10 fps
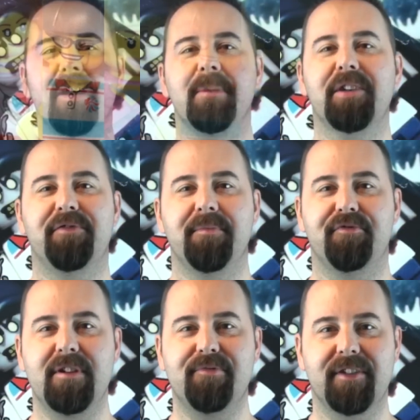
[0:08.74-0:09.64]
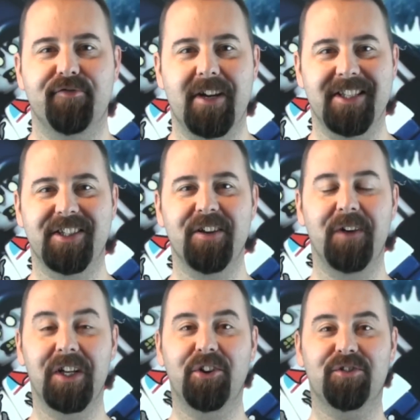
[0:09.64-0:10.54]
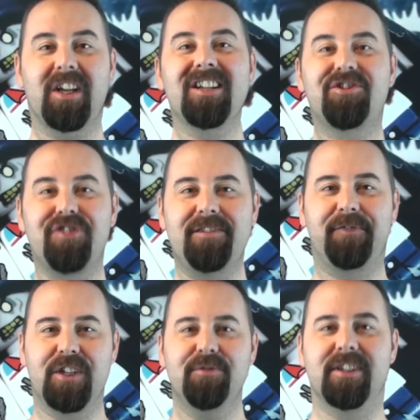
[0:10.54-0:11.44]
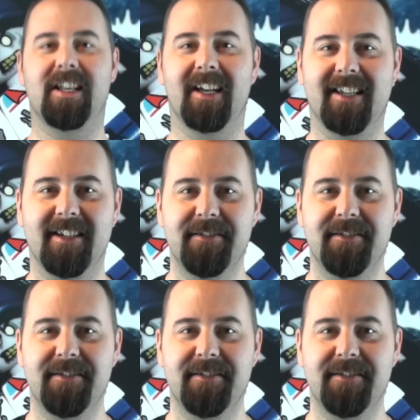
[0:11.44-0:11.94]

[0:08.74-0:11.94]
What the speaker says: Hi, I'm Mike from 3 Brick Friends. Have I got a treat for you today?